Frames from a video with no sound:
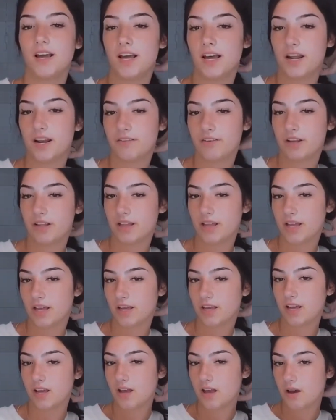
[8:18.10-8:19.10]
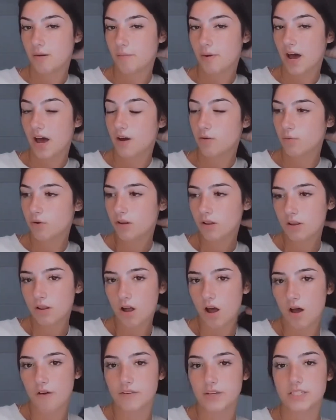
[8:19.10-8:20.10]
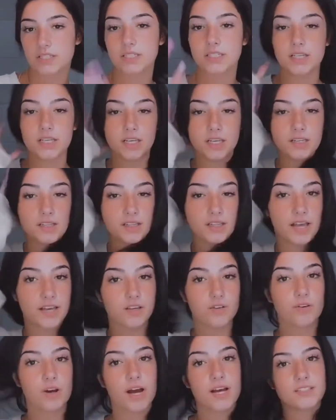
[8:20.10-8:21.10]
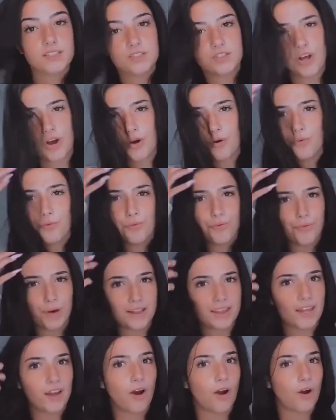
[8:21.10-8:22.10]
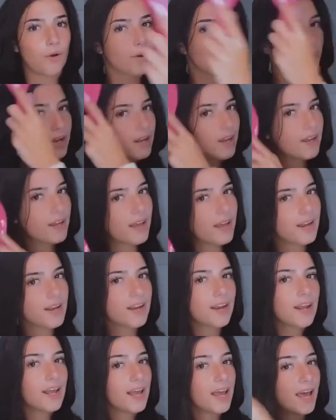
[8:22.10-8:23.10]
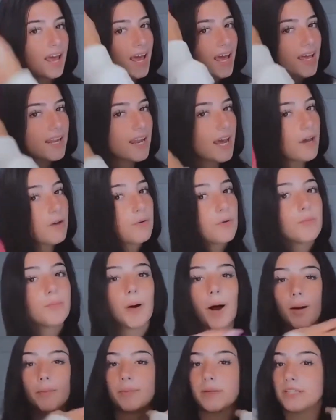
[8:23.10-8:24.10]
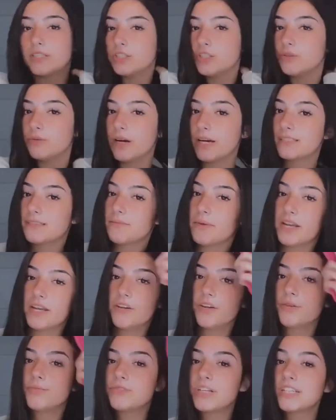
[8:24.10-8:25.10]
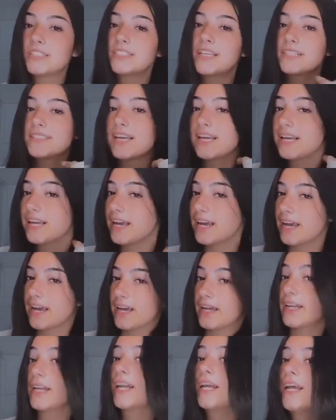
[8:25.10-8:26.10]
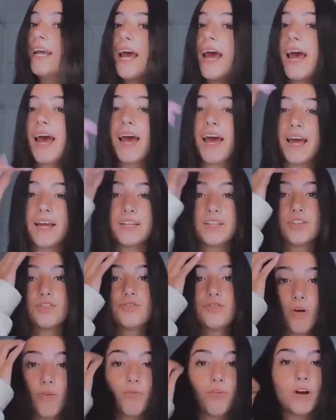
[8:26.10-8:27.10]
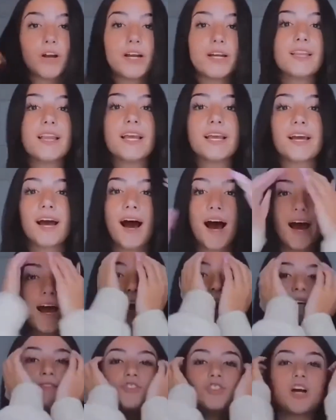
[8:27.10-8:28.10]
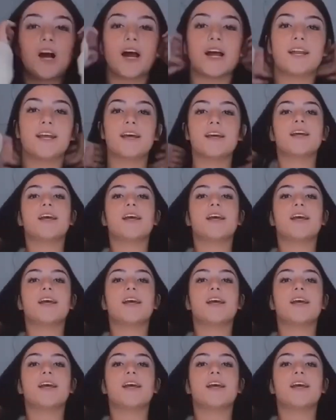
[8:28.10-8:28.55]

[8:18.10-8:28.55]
and everything. But I will obviously let you guys know when they are working again, and I will pop into as many group chats as I can. And don't worry, like, I have tried